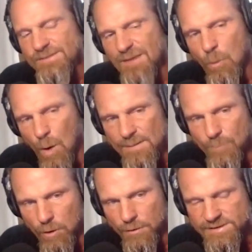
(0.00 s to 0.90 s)
my
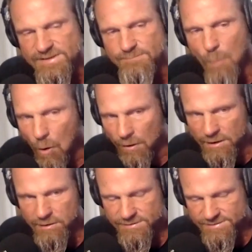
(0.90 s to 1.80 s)
whiteboard this
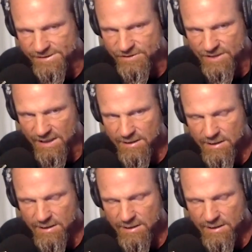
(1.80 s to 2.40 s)
morning, CJ.